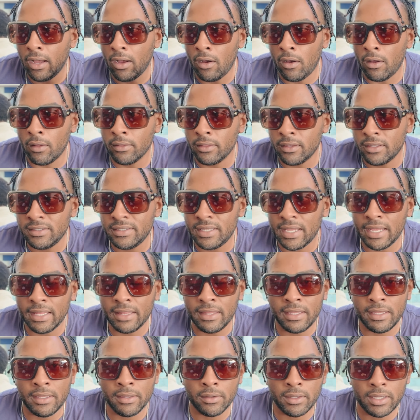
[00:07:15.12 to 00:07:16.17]
On the
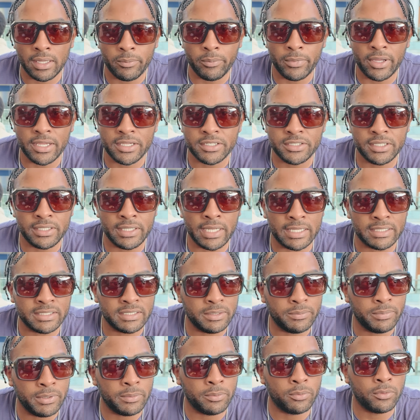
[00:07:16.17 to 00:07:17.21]
daily in Medellin, I see
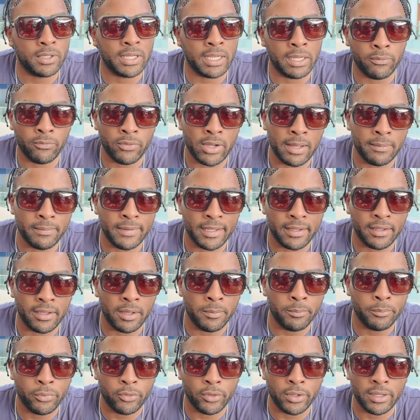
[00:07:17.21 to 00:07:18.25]
people getting robbed at
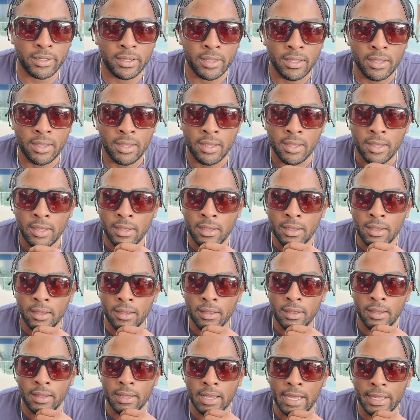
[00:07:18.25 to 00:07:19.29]

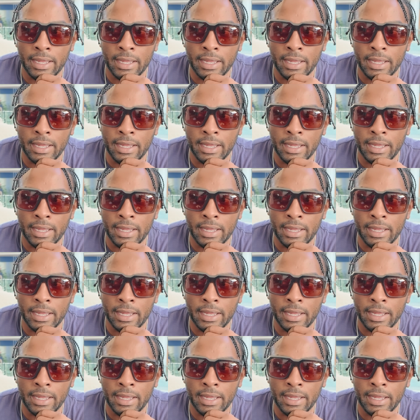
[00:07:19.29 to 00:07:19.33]
gunpoint.